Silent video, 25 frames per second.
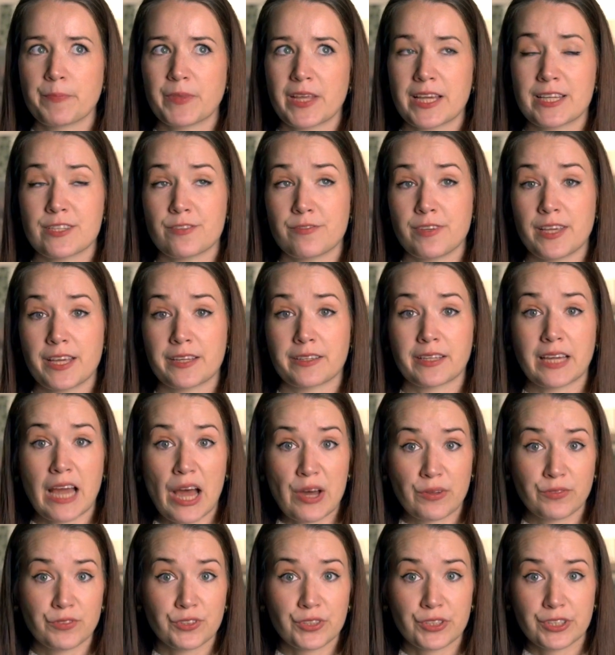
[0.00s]
as we
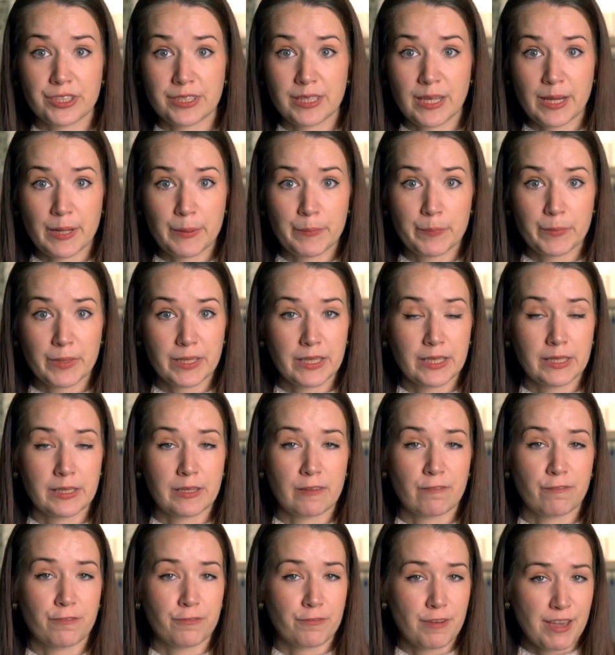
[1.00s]
encounter them in
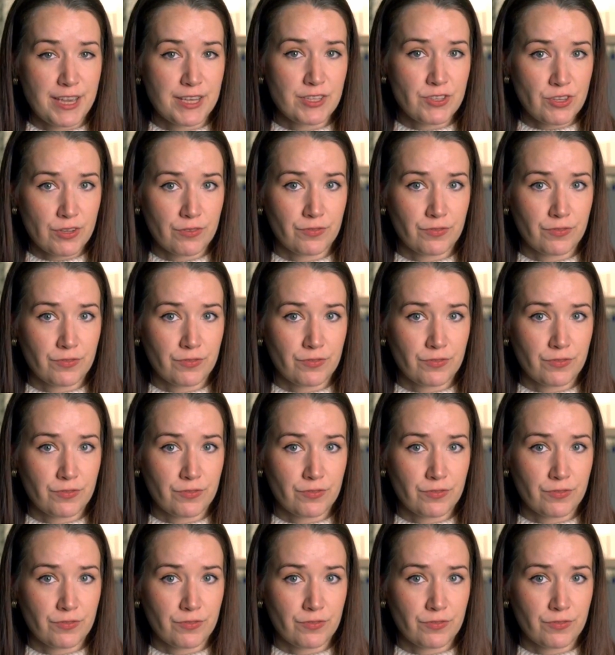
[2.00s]
a phase